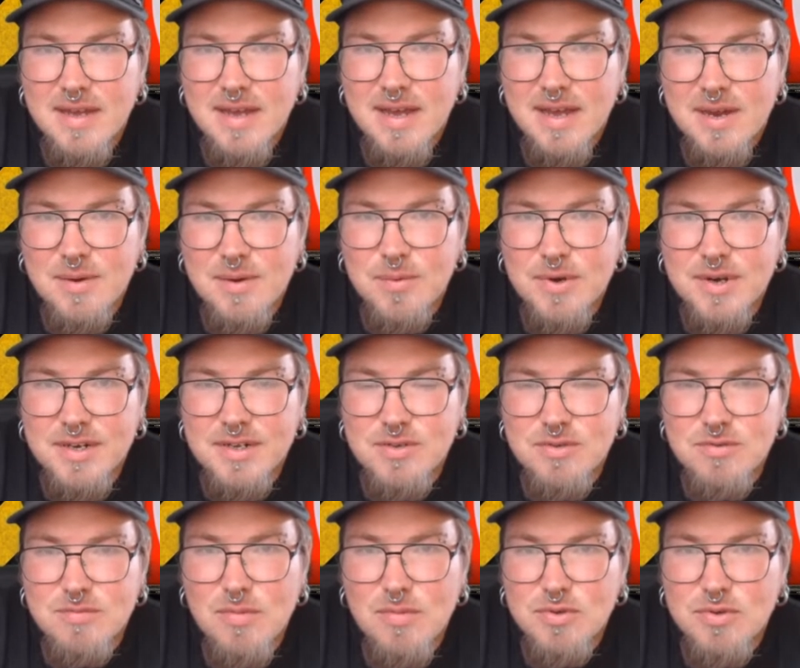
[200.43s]
I want to
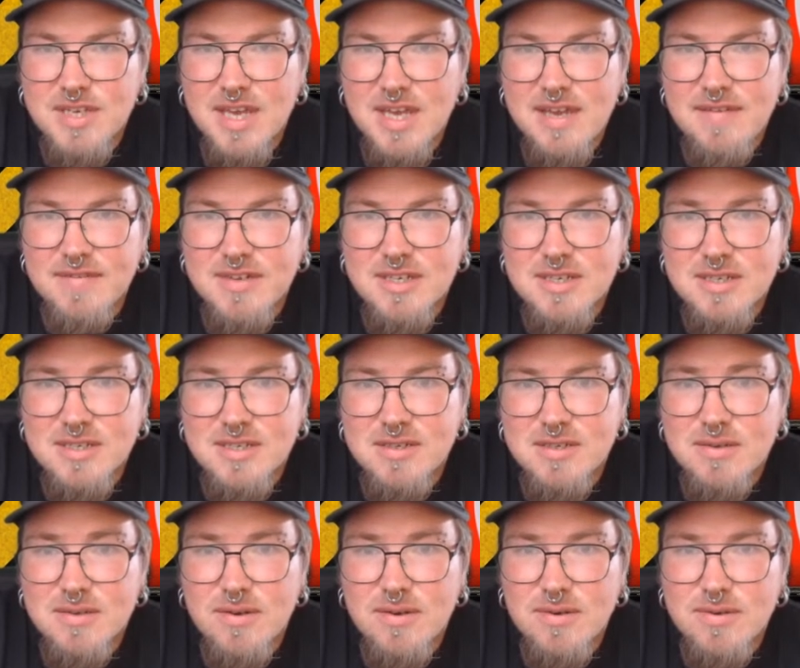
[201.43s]
do more
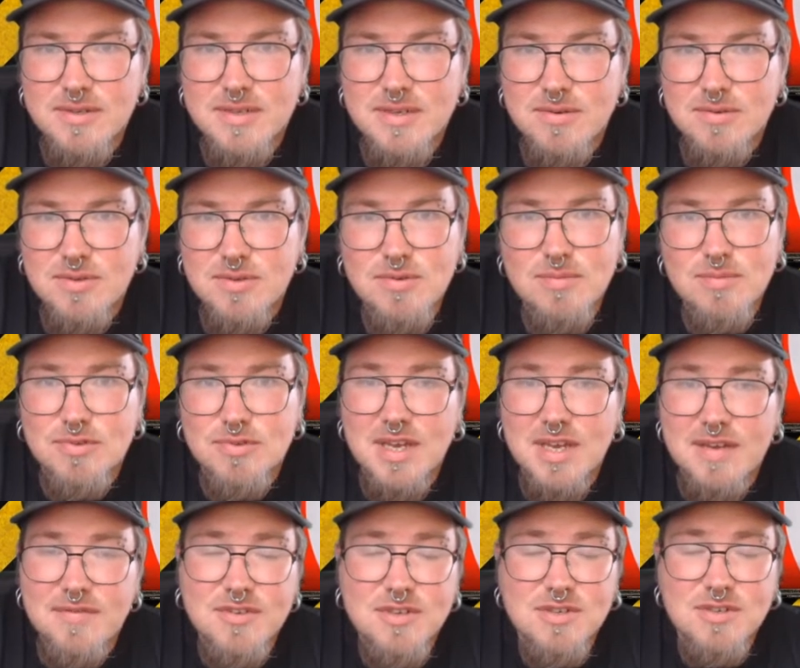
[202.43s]
Skavens, also do more
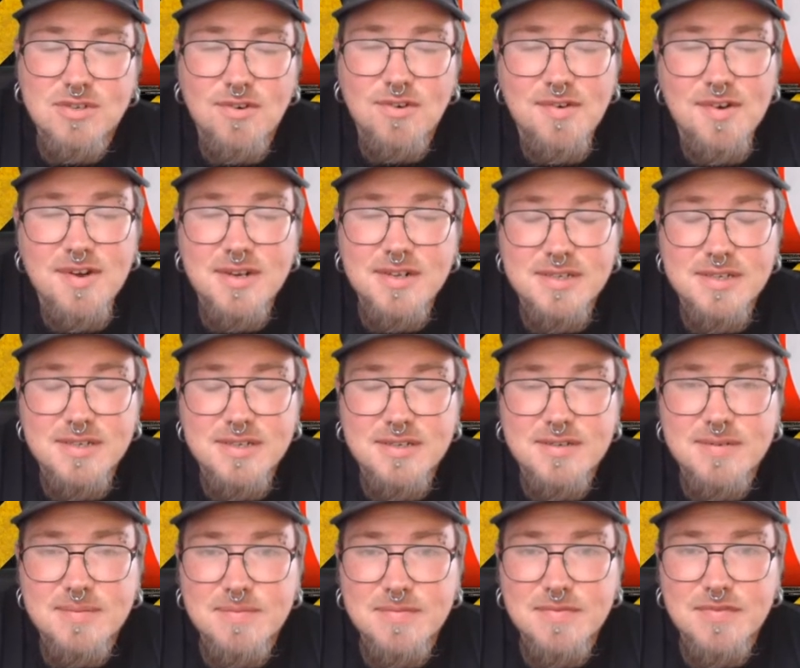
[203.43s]
Skaven tutorials
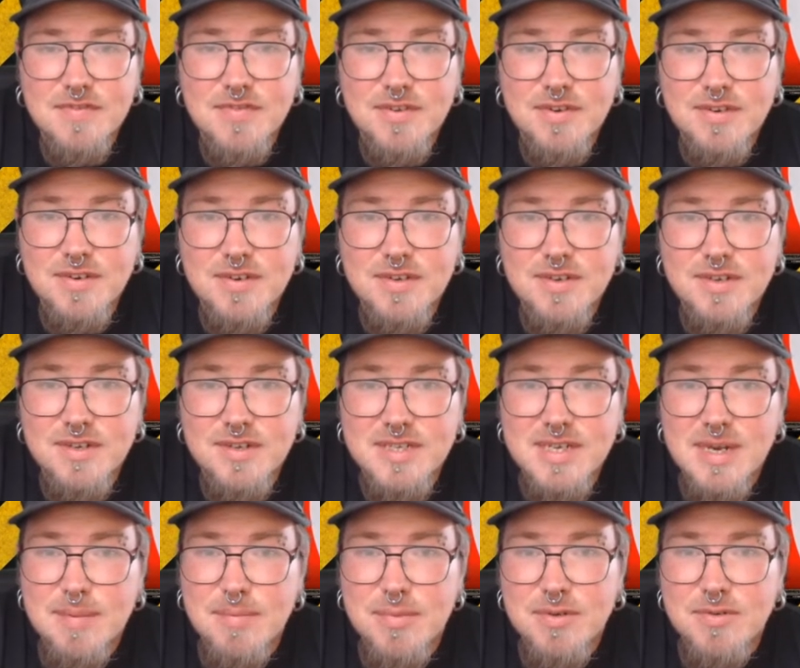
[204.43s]
for
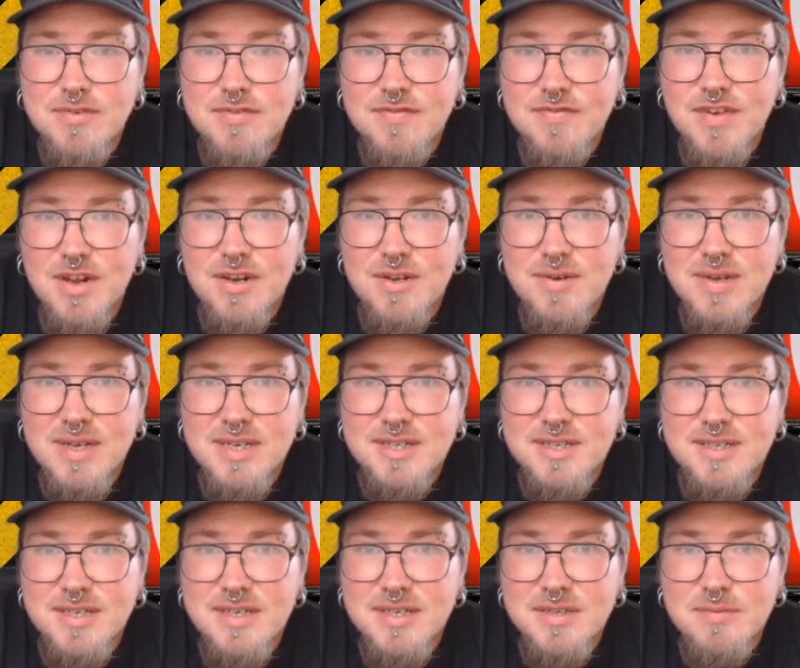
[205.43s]
Tempo to follow as
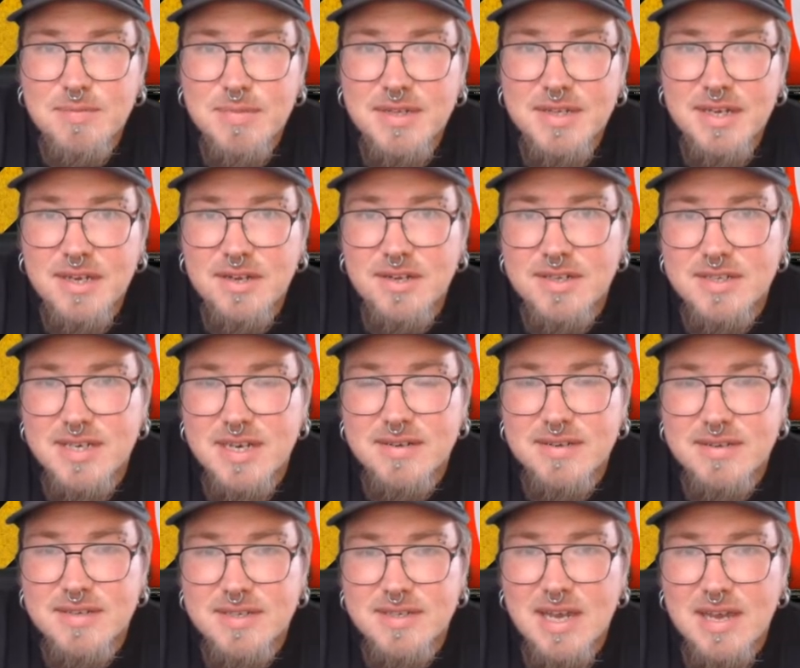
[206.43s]
she is building her
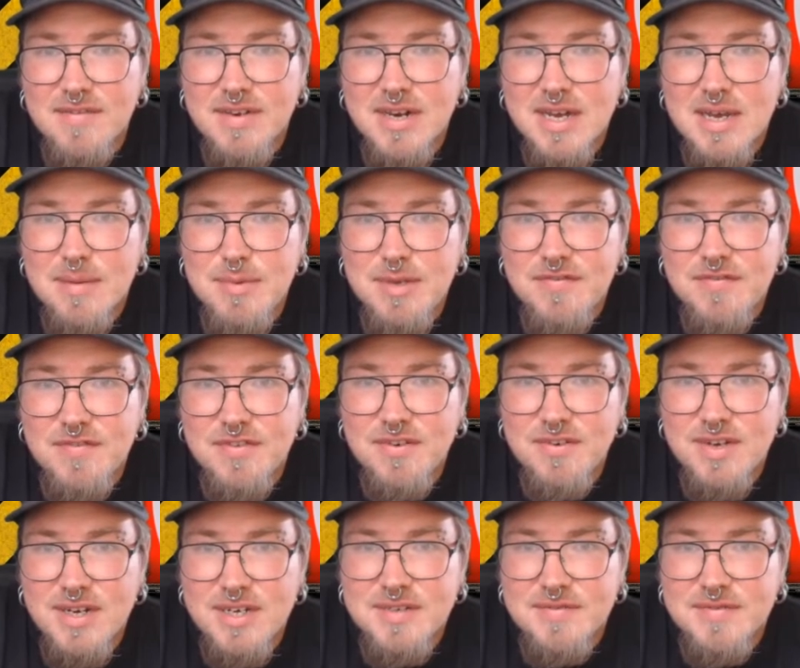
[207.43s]
Skaven army
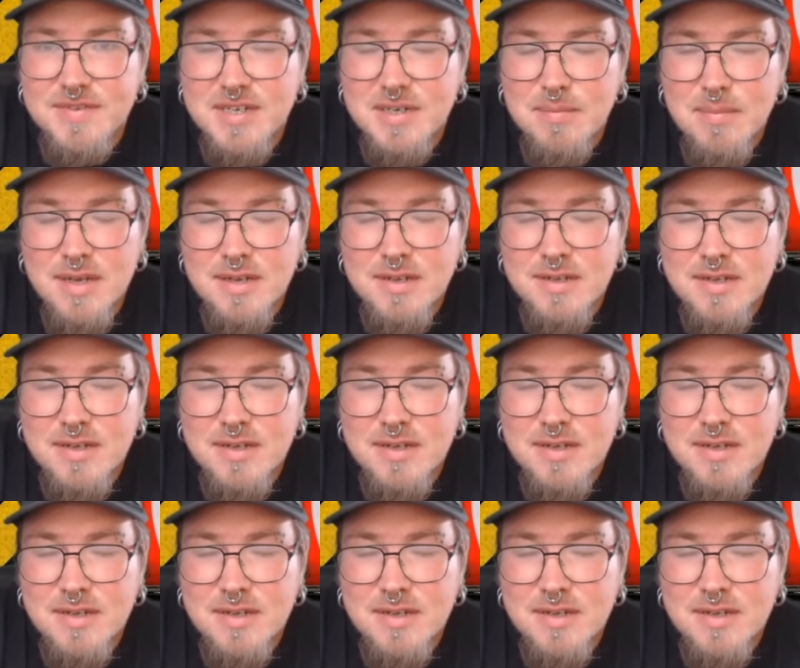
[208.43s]
for Age of Sigmar.